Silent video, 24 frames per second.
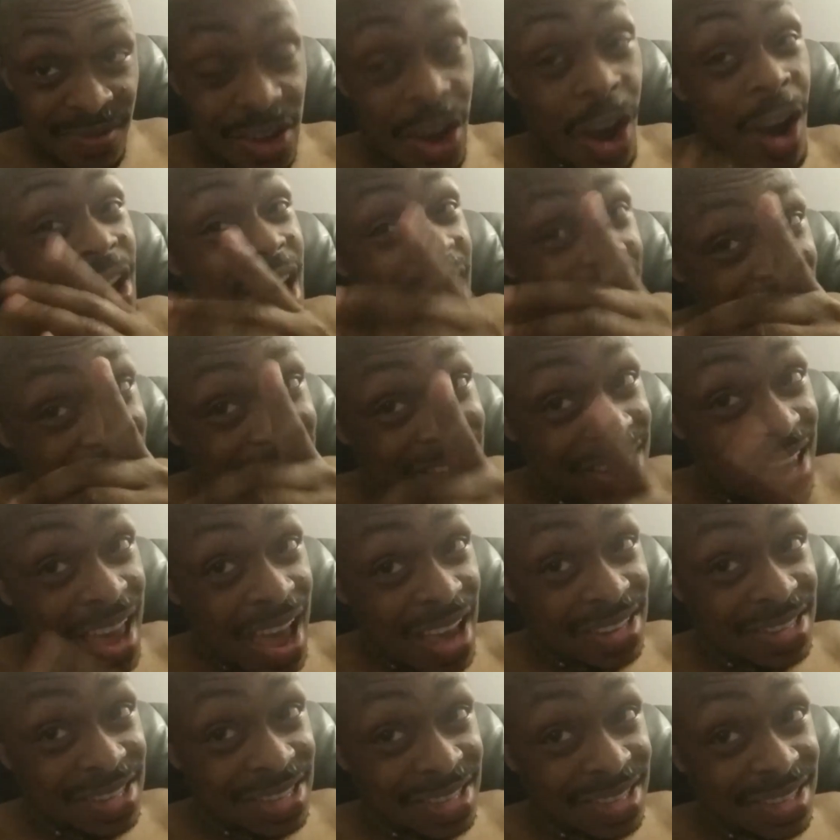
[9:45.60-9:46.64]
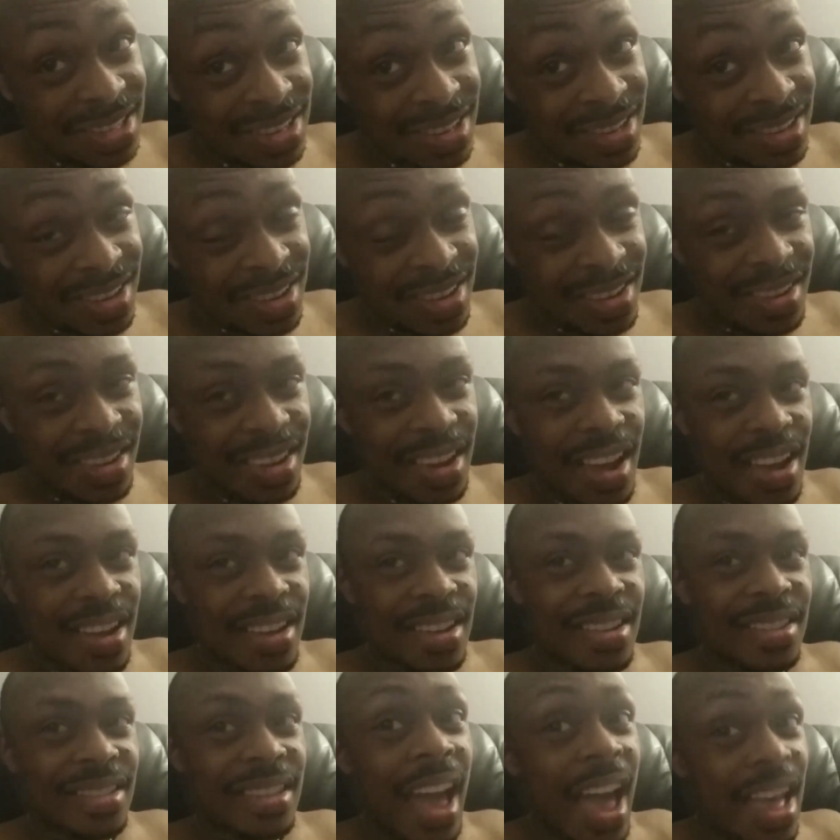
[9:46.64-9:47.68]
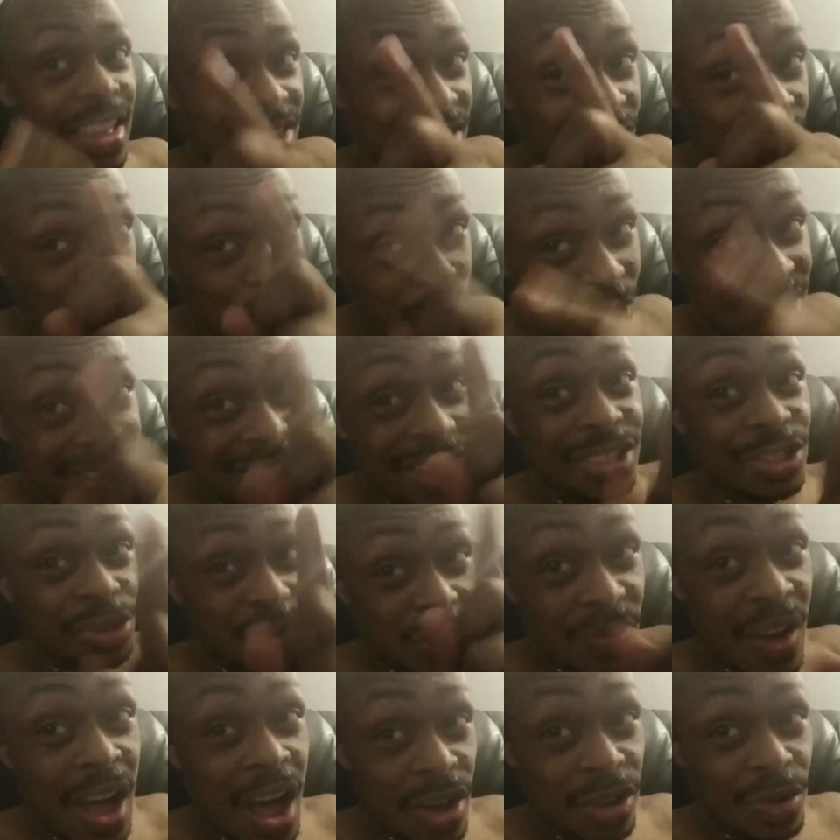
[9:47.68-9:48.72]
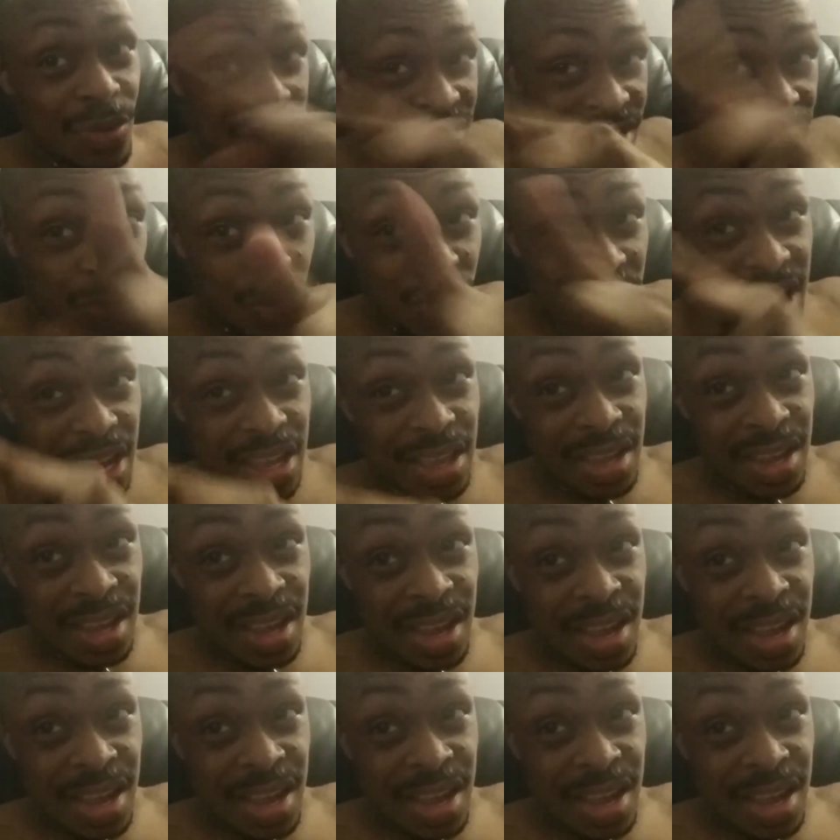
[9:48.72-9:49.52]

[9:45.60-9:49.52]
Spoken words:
You already had sex, okay? That decreases your value as a queen.